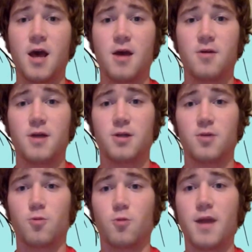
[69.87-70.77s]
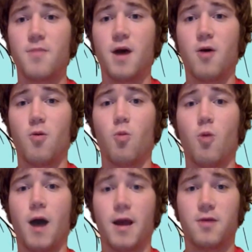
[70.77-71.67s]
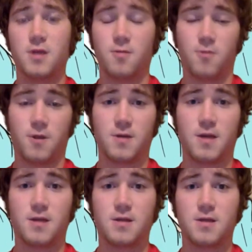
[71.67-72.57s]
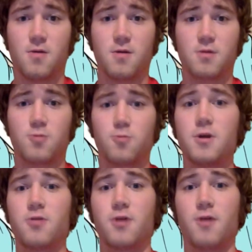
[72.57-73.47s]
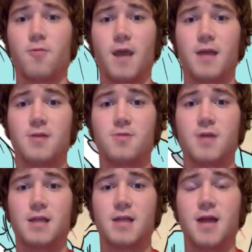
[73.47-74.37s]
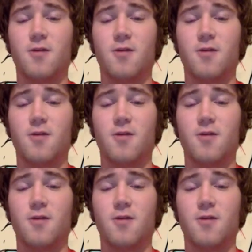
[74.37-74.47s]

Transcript: you actually write about why you did what you did. So it's a really great way to test not